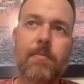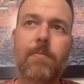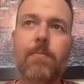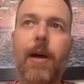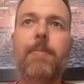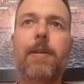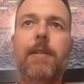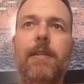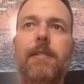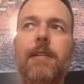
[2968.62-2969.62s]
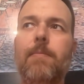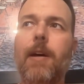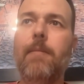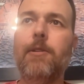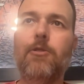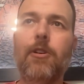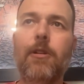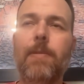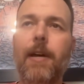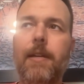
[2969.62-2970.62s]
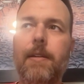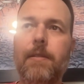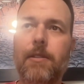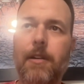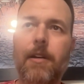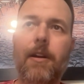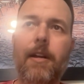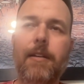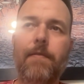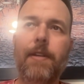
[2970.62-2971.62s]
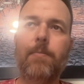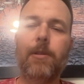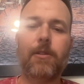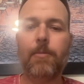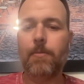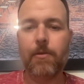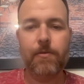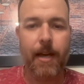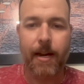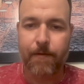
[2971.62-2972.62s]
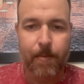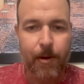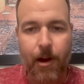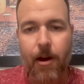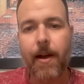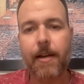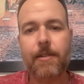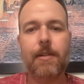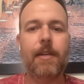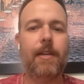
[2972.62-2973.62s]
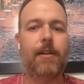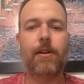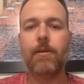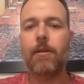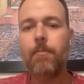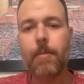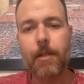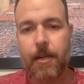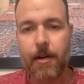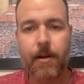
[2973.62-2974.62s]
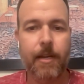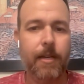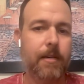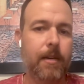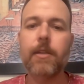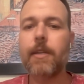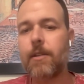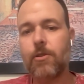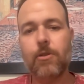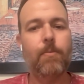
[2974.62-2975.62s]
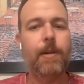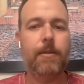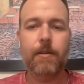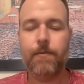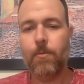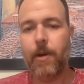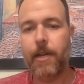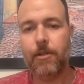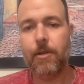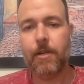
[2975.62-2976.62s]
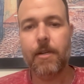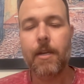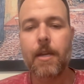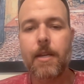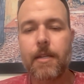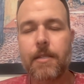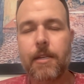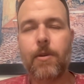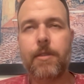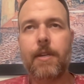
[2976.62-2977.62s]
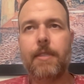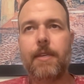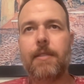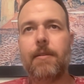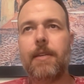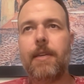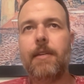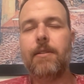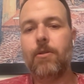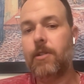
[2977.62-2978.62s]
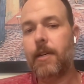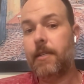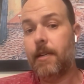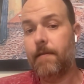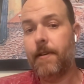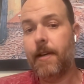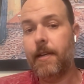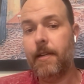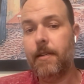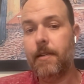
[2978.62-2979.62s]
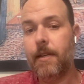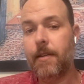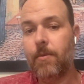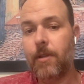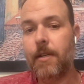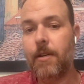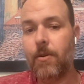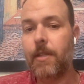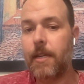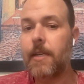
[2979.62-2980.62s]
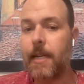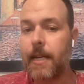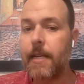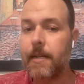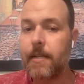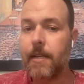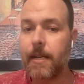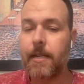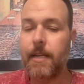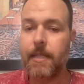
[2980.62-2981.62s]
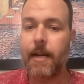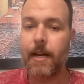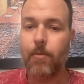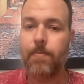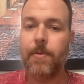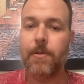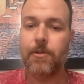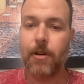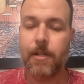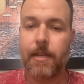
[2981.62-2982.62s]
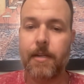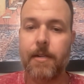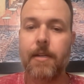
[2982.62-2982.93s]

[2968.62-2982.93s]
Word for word: my PTSD might have been triggered by the sudden cardiac event, but some people's had it from a car accident or military, and you know, there's so many different ways you can deal with it. I think the key is though is identifying it, like really knowing that you need it, like you need the help, you're struggling